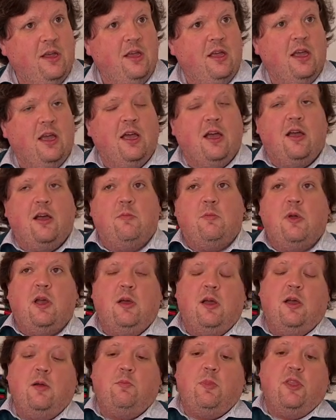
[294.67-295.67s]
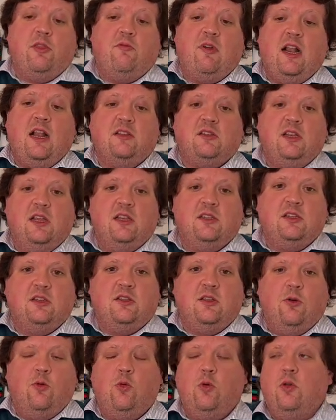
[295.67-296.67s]
but the reality is
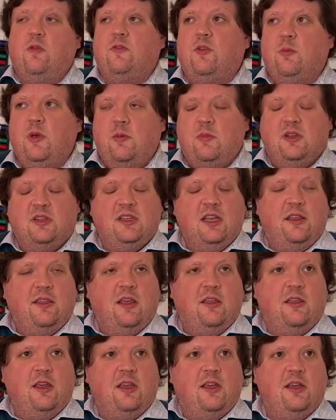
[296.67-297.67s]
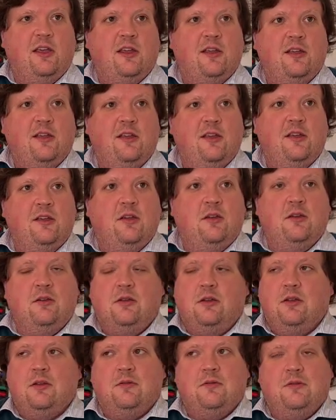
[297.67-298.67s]
that all of you may be sat there thinking,
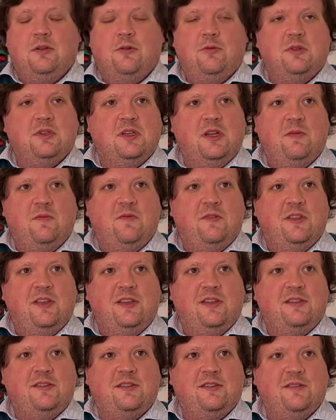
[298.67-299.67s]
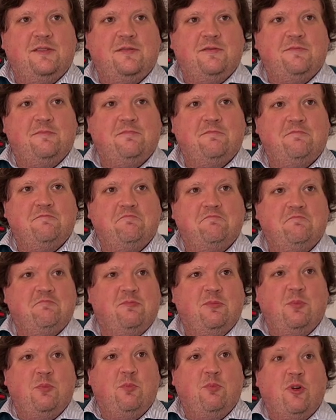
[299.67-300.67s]
yeah, no one's come for this, and
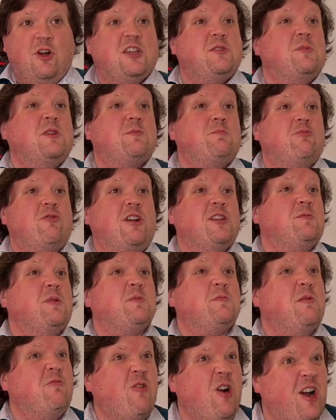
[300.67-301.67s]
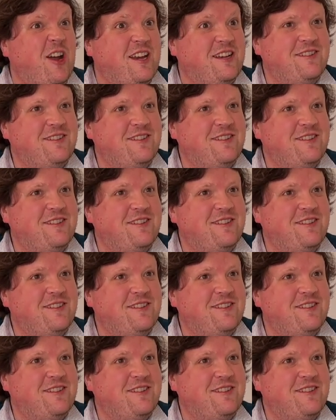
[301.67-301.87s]
Right, price must be right.